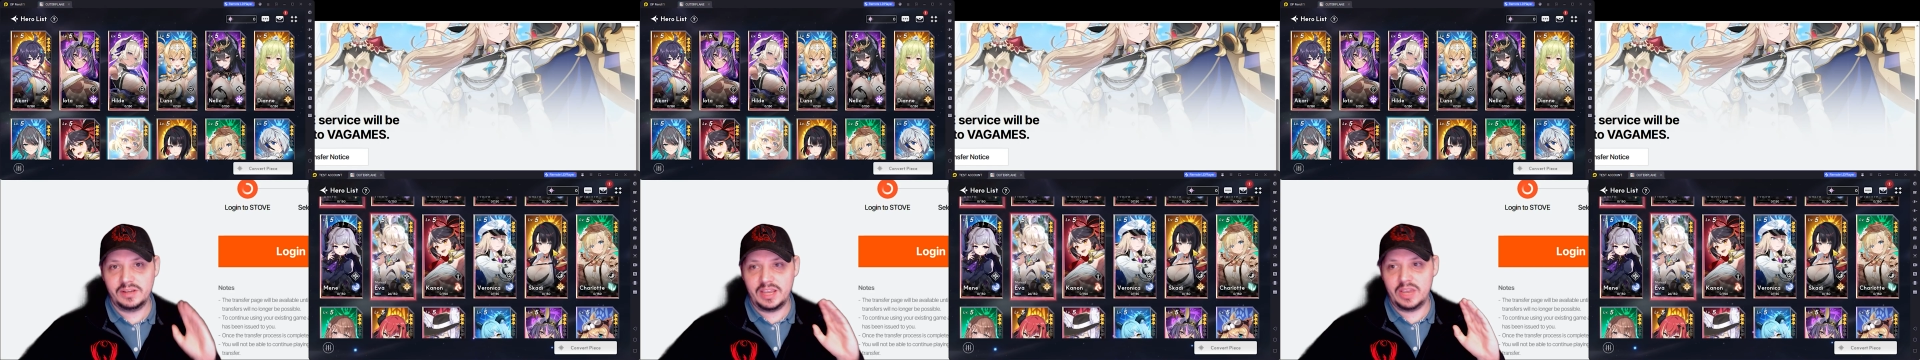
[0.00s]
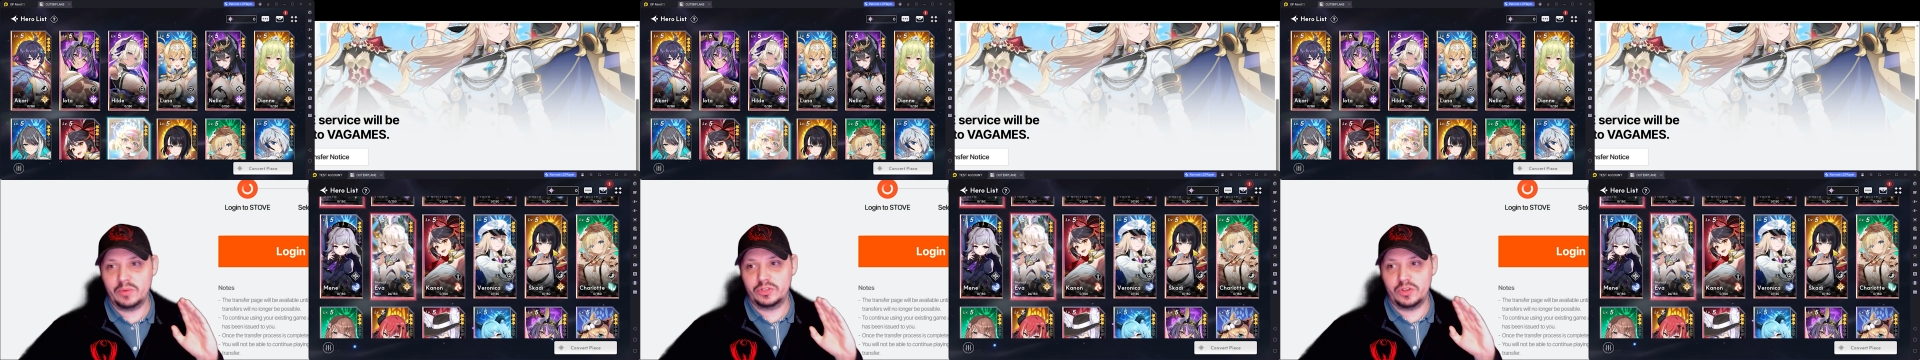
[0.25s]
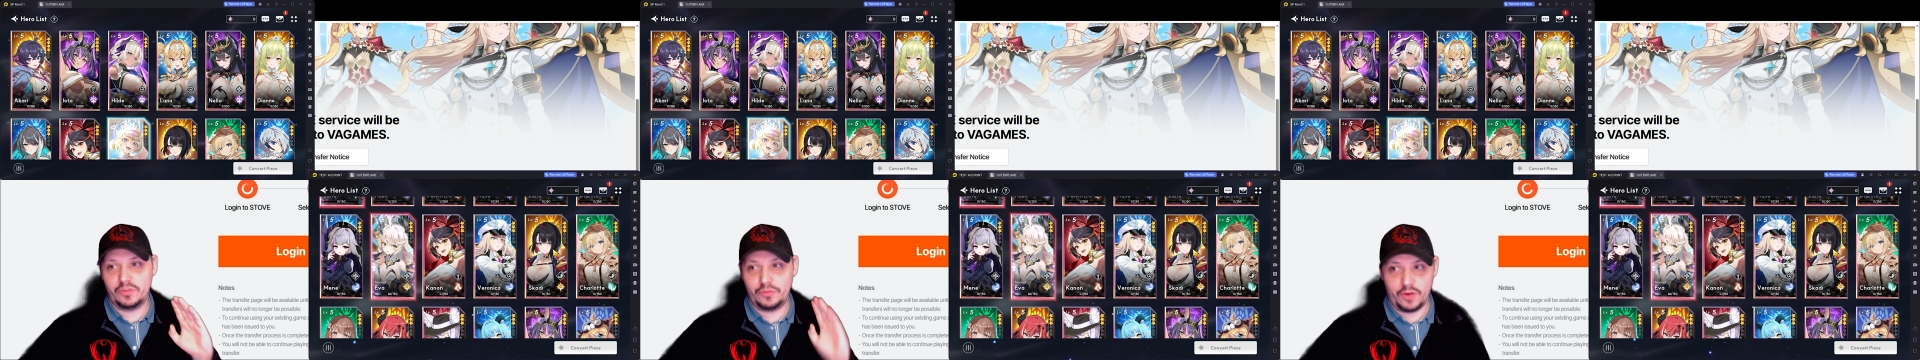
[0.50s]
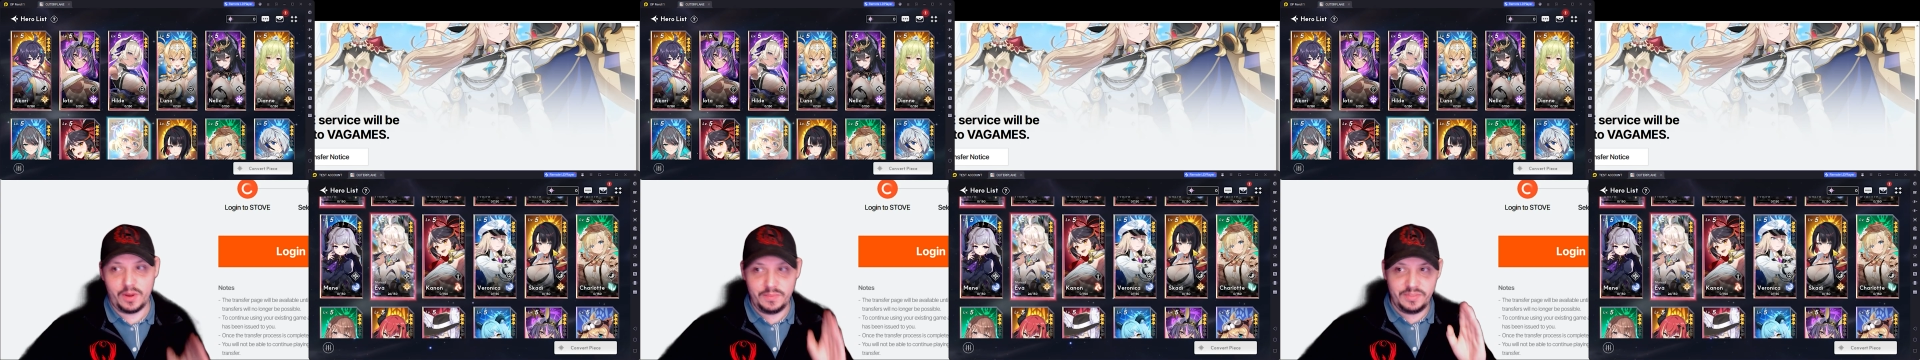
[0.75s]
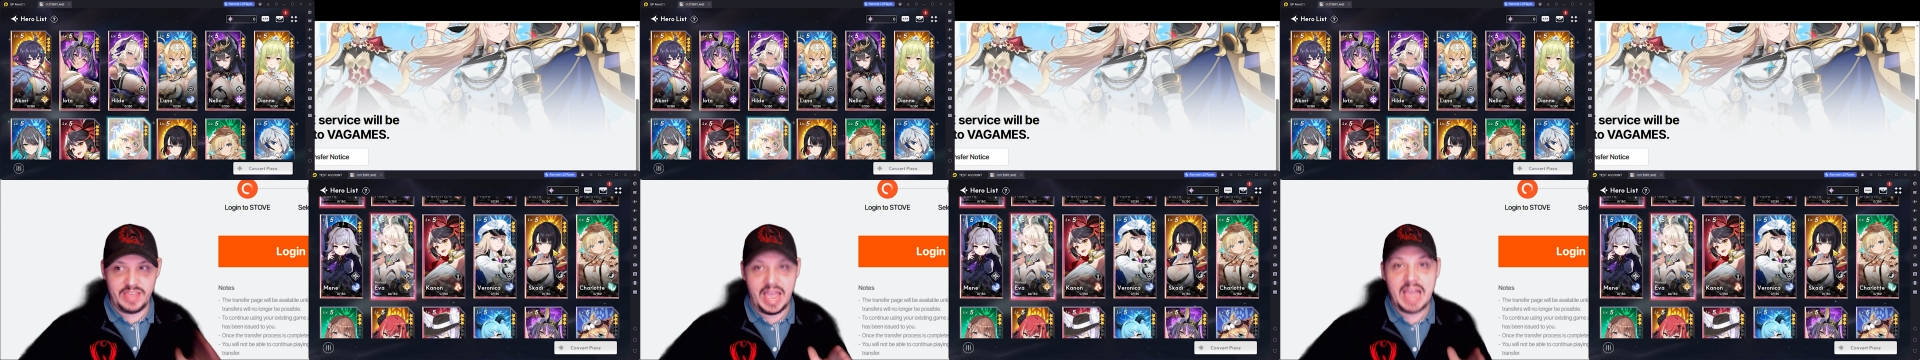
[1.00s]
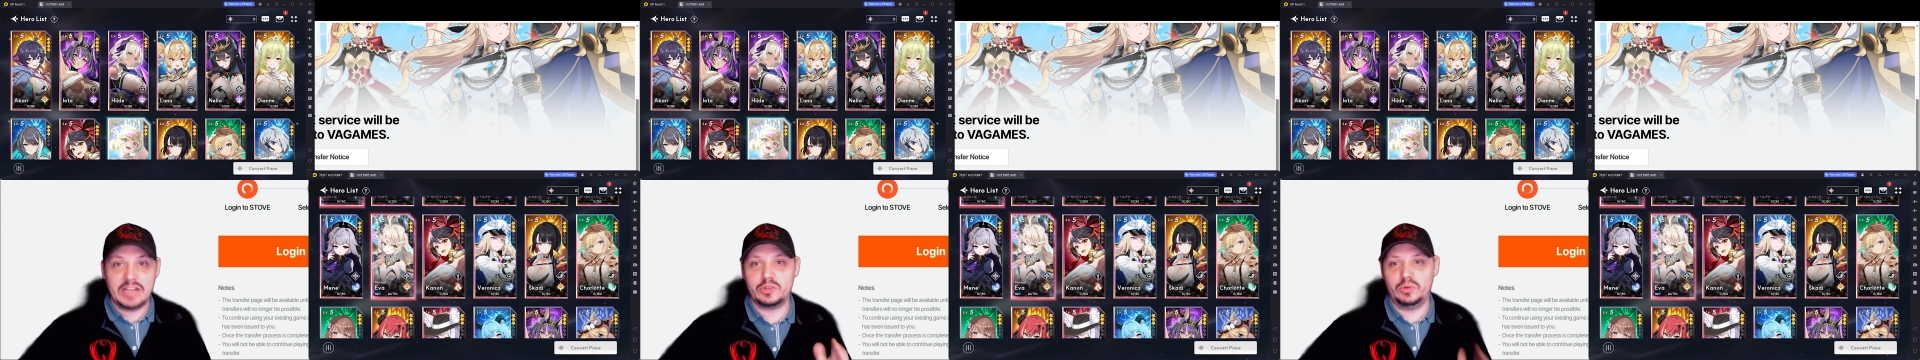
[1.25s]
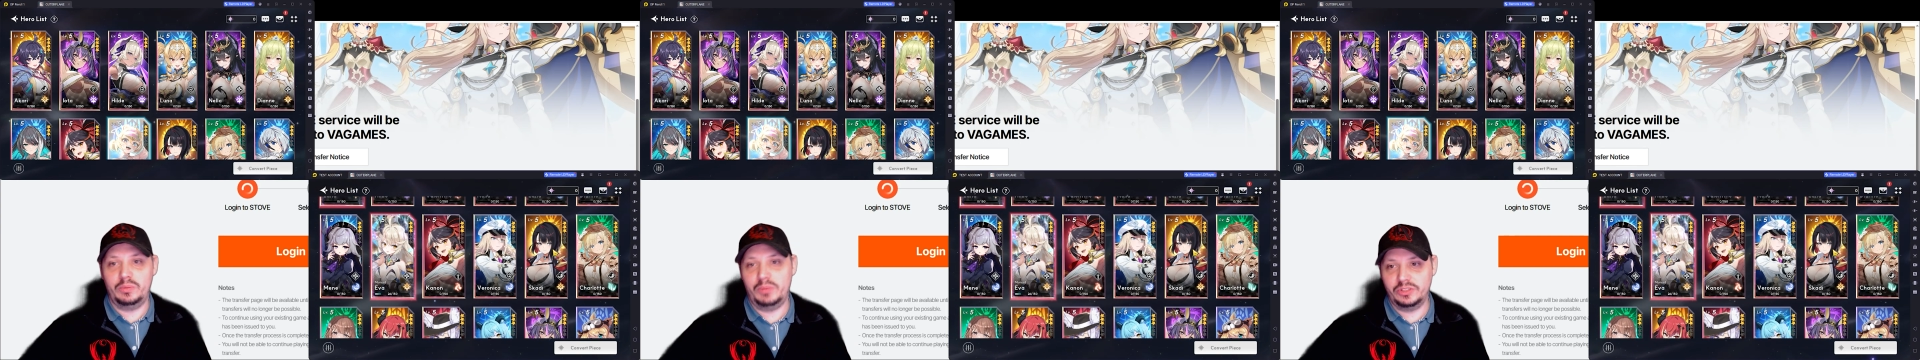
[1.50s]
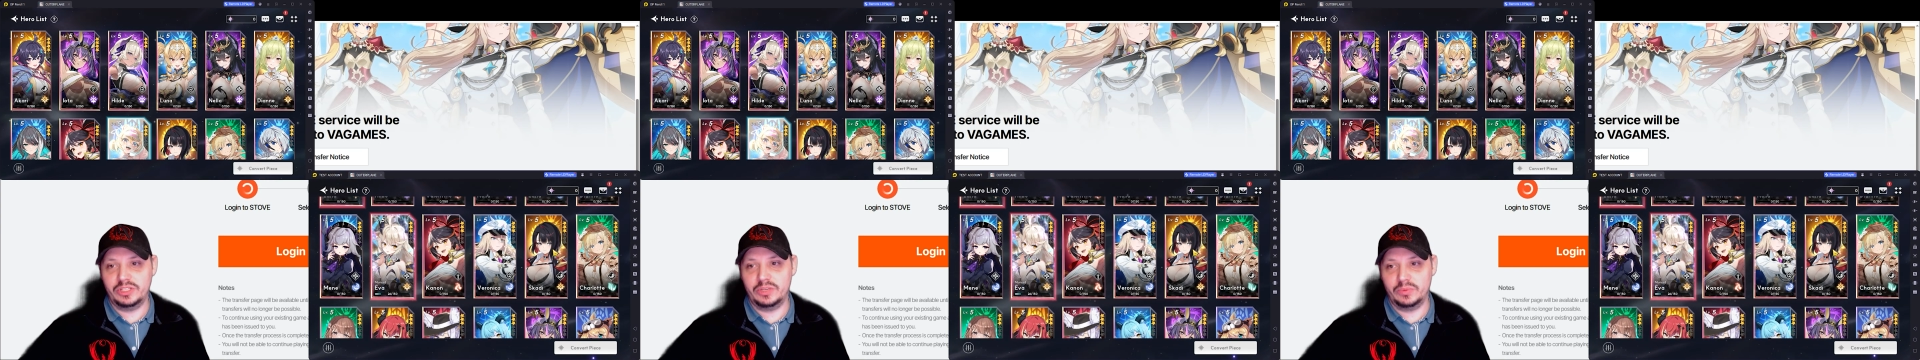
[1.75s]
it was from the actual
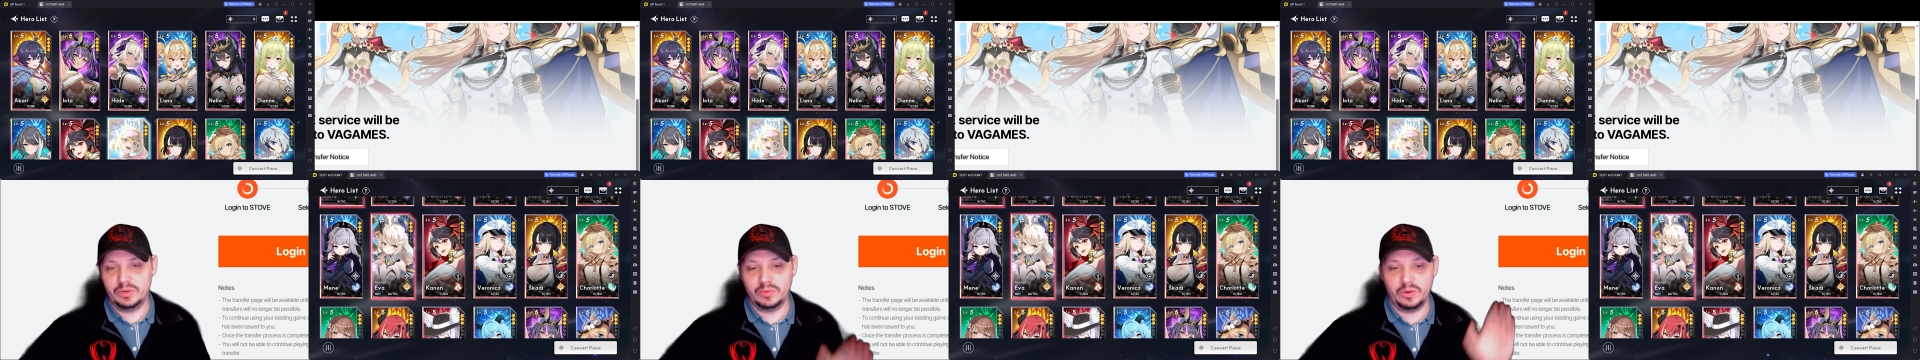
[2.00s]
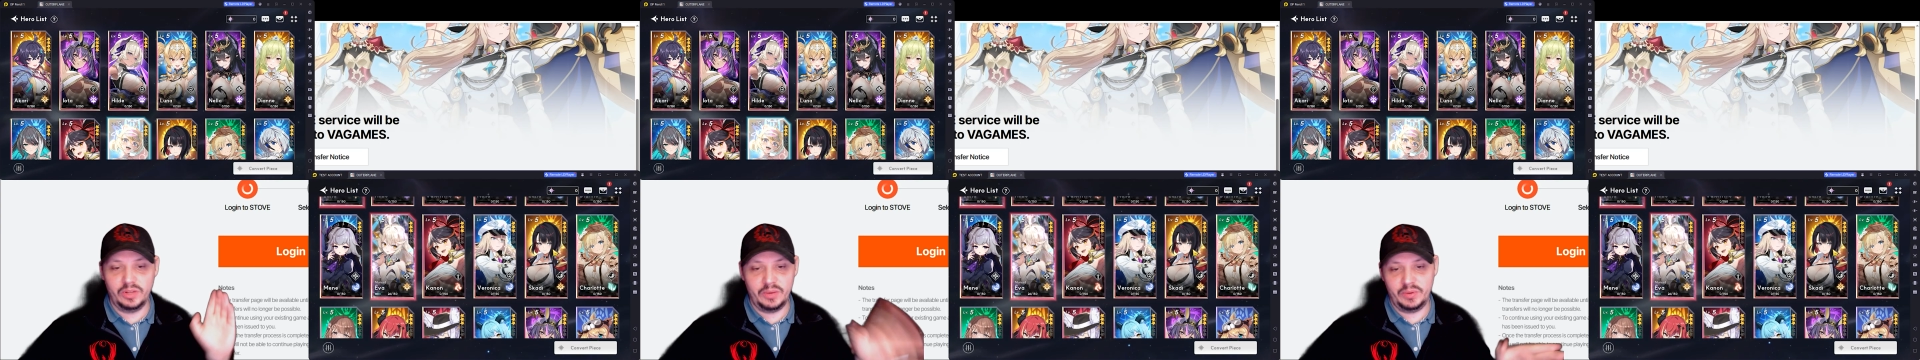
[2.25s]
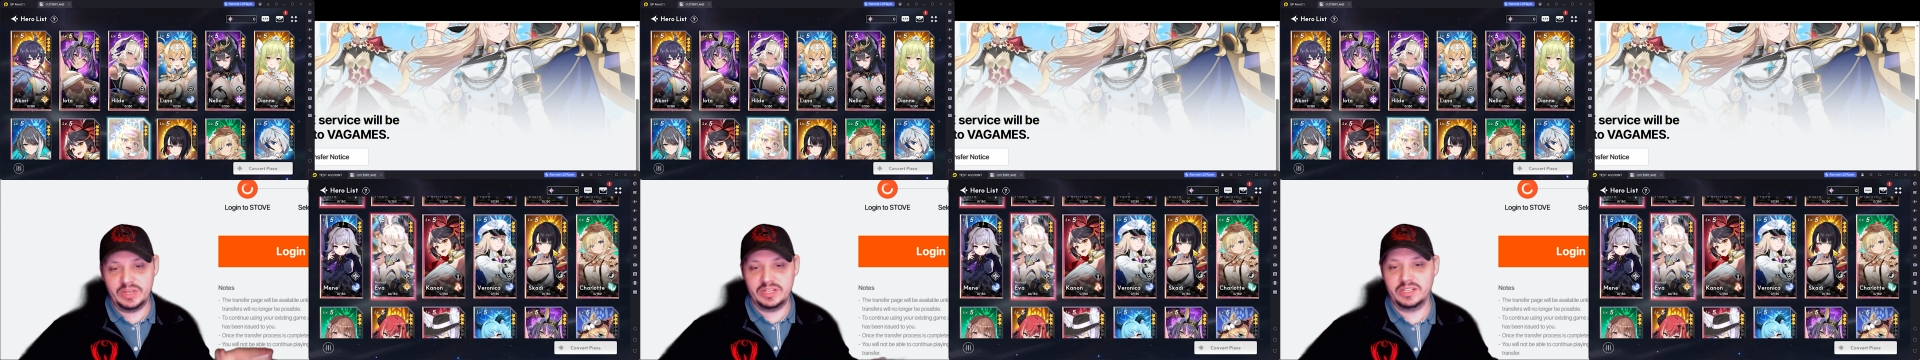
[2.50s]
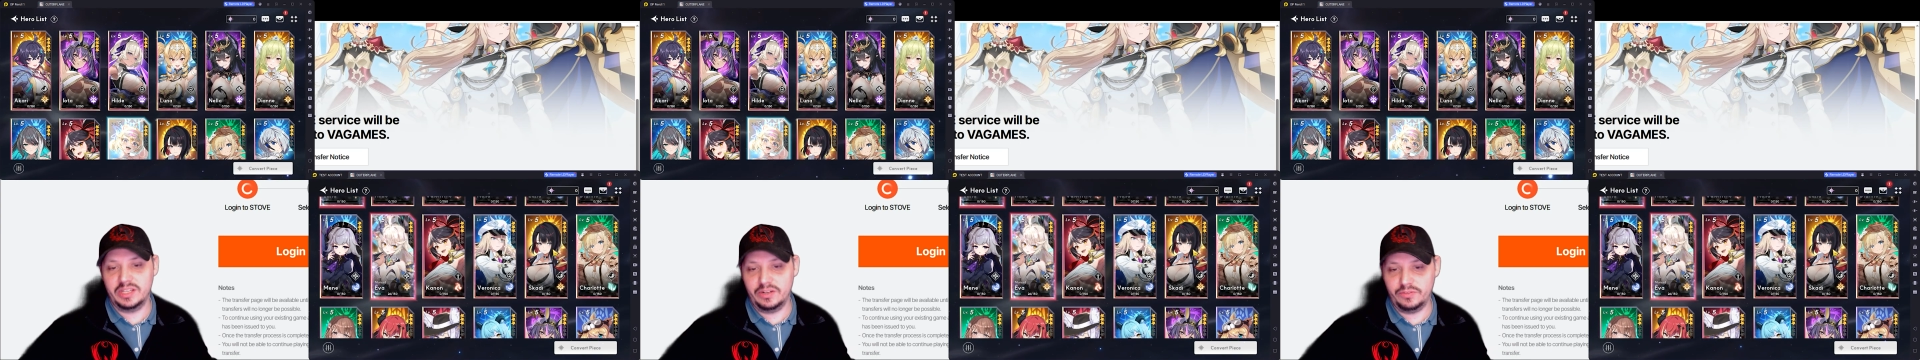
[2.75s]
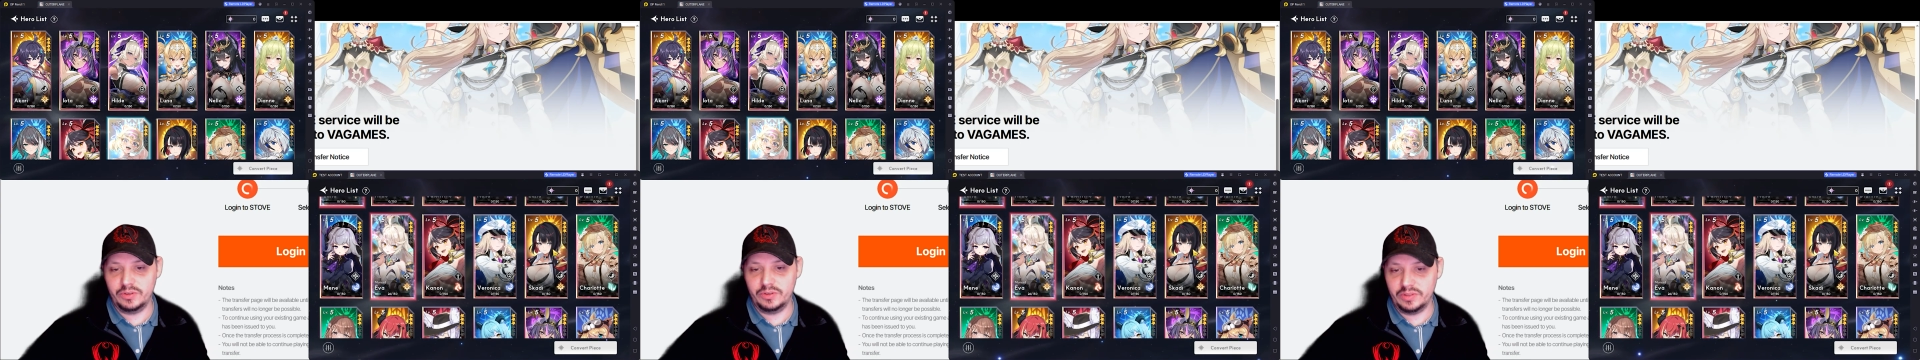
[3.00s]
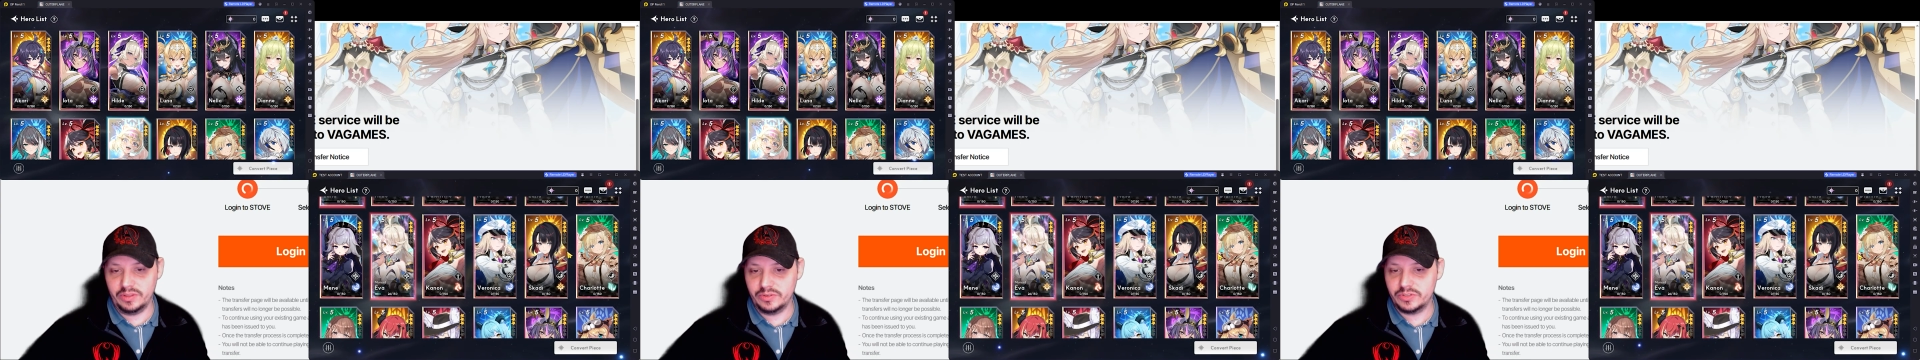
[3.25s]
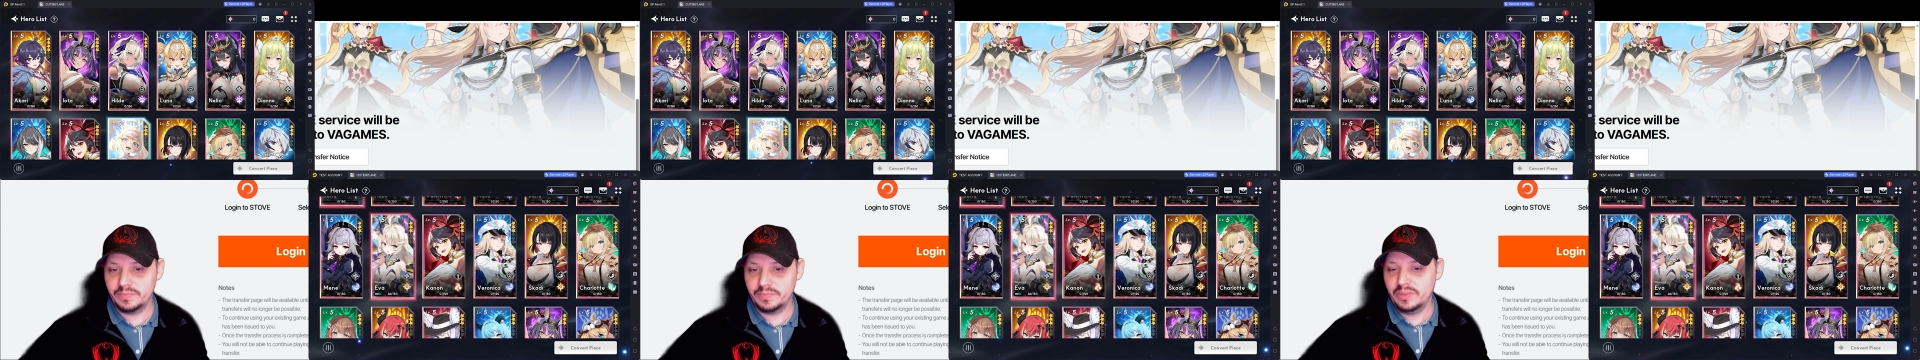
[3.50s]
multi-reroll, and we did get a few of those.